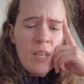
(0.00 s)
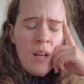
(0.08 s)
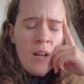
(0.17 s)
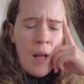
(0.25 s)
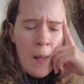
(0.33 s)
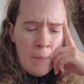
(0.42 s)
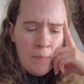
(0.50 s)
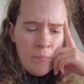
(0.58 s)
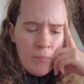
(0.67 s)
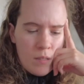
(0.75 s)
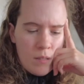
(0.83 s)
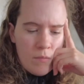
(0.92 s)
It
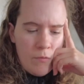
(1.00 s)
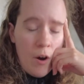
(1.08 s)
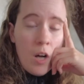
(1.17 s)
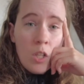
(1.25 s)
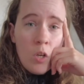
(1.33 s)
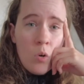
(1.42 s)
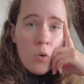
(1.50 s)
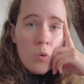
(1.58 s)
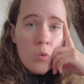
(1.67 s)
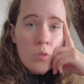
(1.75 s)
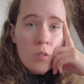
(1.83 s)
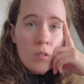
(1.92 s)

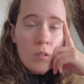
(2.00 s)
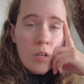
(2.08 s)
follows